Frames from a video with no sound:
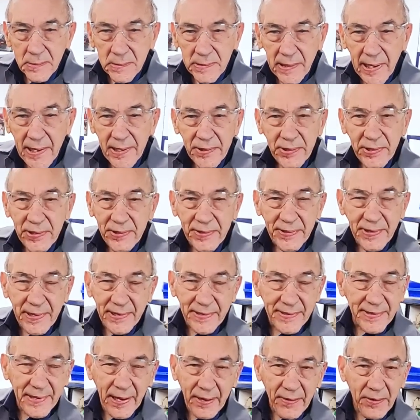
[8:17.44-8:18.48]
The engine's,
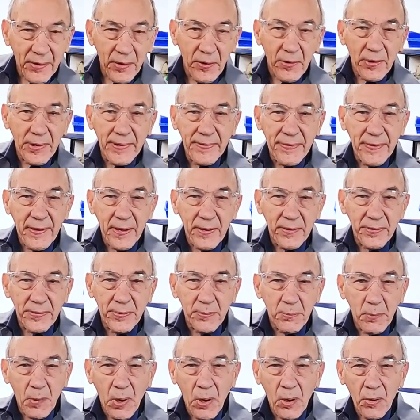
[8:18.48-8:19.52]
it's done
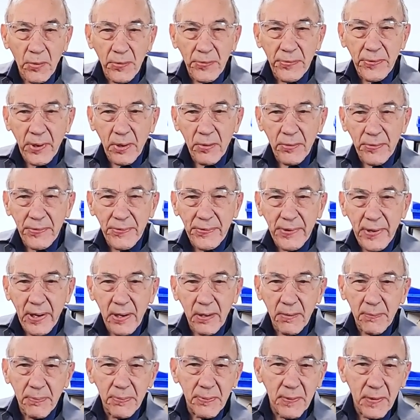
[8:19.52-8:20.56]
90,000 miles, so a
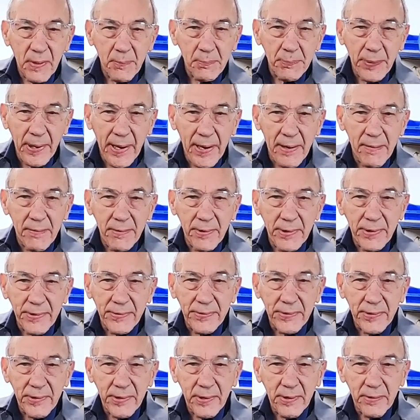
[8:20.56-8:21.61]
set of
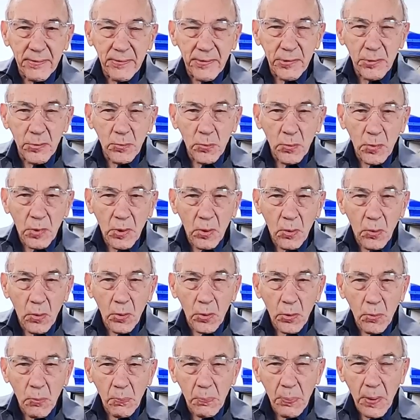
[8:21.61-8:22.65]
bearings and a new
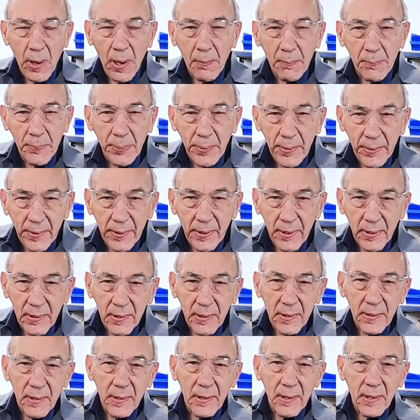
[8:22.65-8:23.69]
oil pump and a
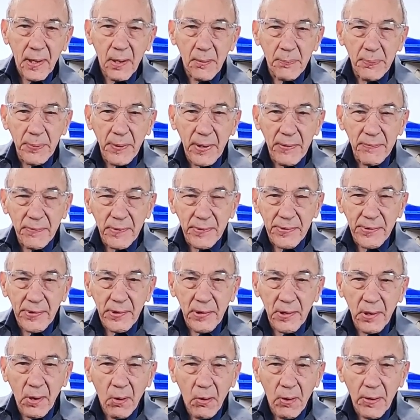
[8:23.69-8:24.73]
bit of a
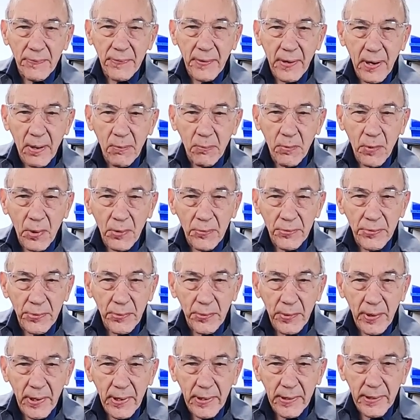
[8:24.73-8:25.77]
liven up won't
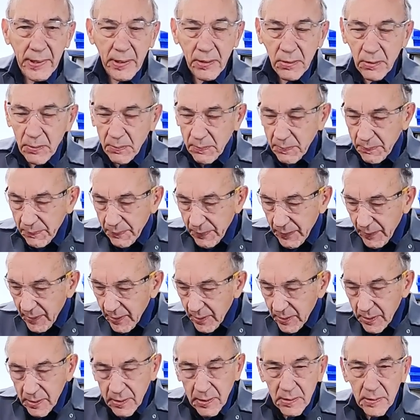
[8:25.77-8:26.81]
do it any harm.
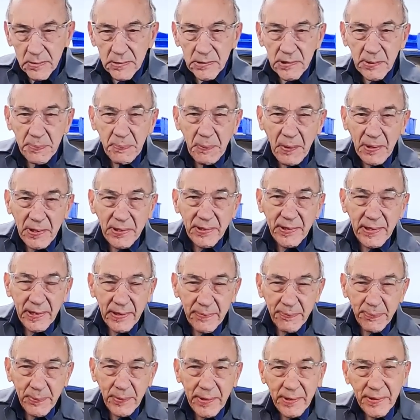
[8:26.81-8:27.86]
Especially
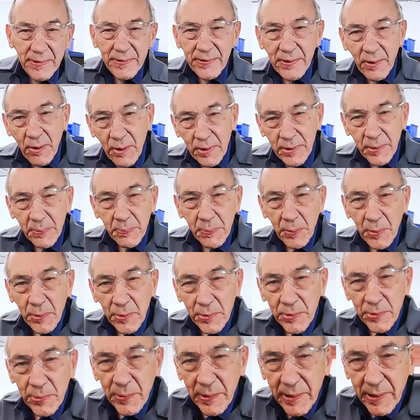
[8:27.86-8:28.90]
if we decide to
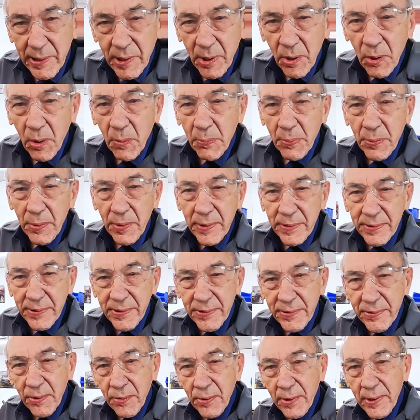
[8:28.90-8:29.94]
put the twin
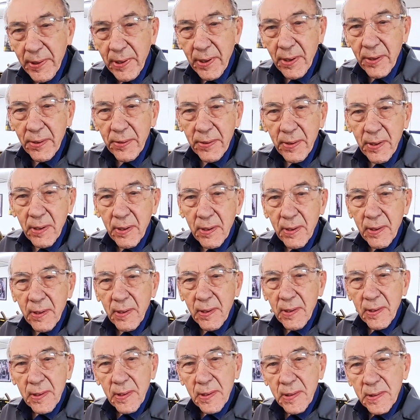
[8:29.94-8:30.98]
carburettors on it and,
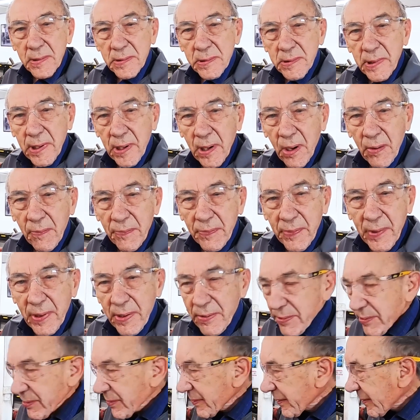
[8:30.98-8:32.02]
you know,
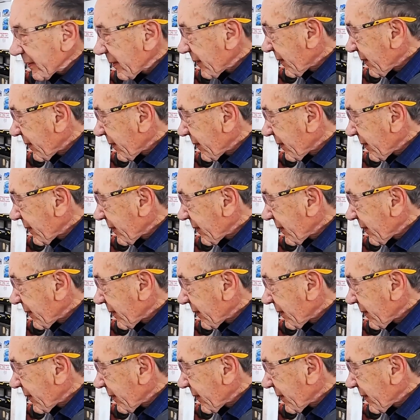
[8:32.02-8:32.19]
various